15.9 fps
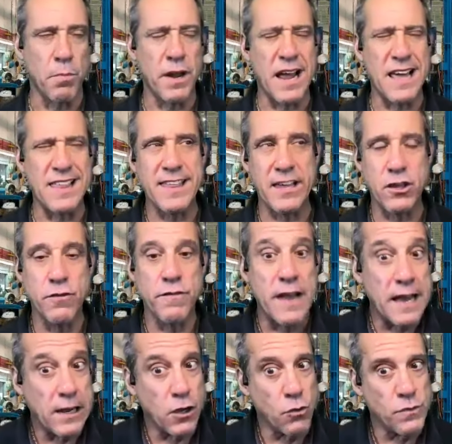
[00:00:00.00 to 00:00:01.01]
But I think you've
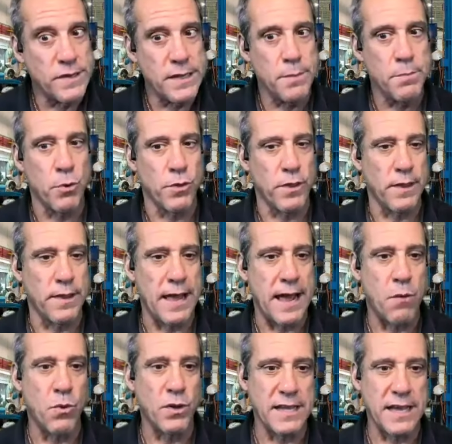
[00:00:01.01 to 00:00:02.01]
got to go deeper than
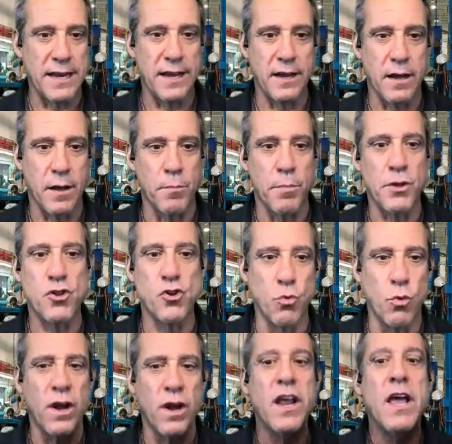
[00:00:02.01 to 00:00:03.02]
that, what that income, but
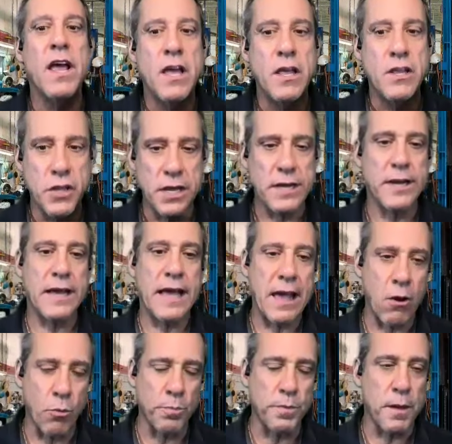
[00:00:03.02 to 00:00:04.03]
need to
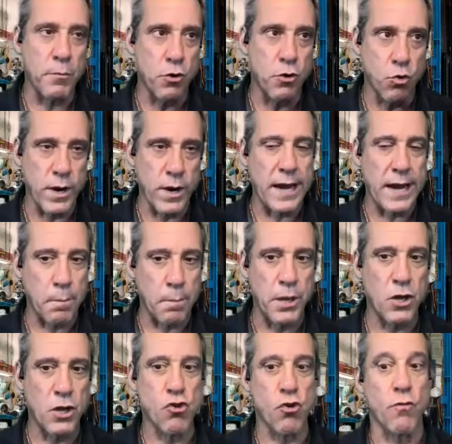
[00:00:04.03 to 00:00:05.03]
help them create a
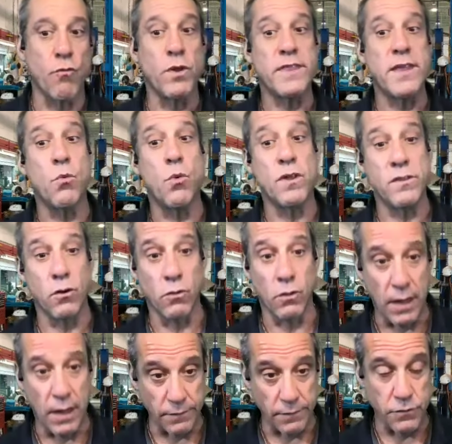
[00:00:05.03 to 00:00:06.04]
picture of what they want their
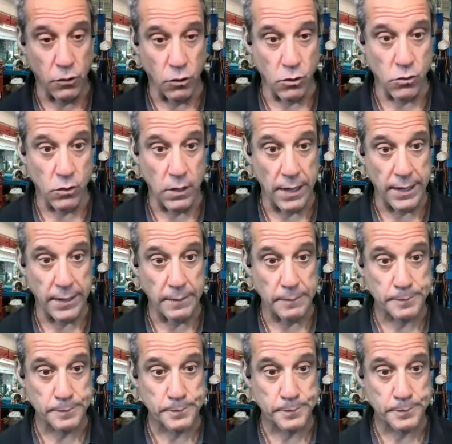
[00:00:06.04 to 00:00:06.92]
life to look like.